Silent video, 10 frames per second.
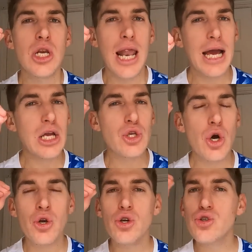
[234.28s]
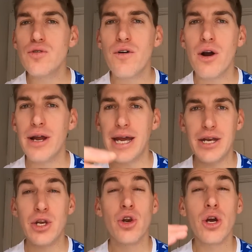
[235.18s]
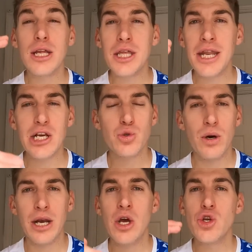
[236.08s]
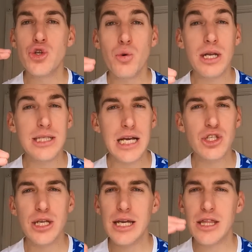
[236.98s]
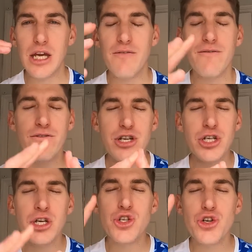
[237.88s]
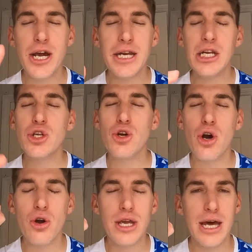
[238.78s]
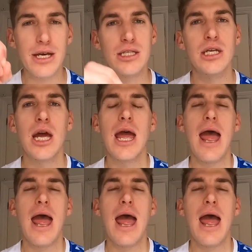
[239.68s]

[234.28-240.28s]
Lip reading: Like, don't look too far ahead. Look at the next one, do what it takes to get there, vision it, train it, go get it.